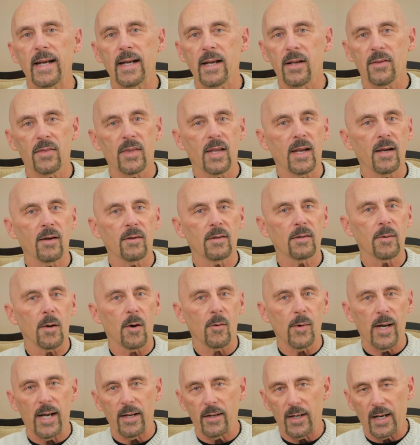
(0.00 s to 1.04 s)
anything
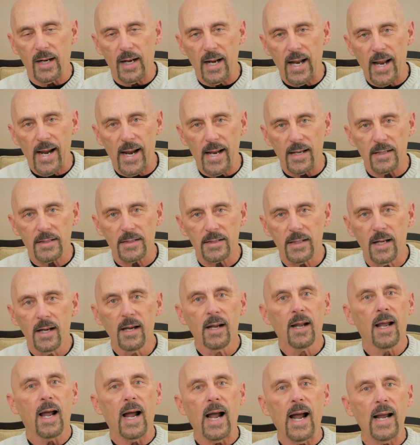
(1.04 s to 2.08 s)
around the class,
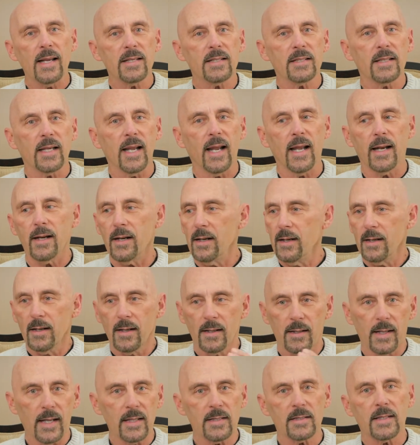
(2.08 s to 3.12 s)
I said,
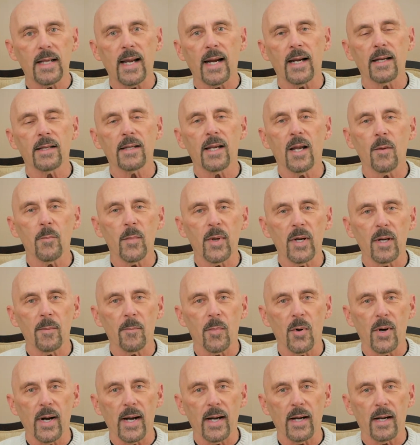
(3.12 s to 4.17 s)
let's take a 10-minute
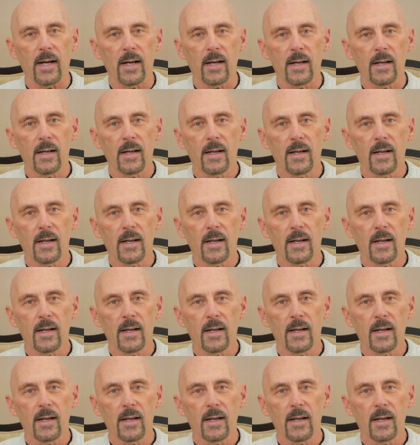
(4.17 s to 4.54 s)
break.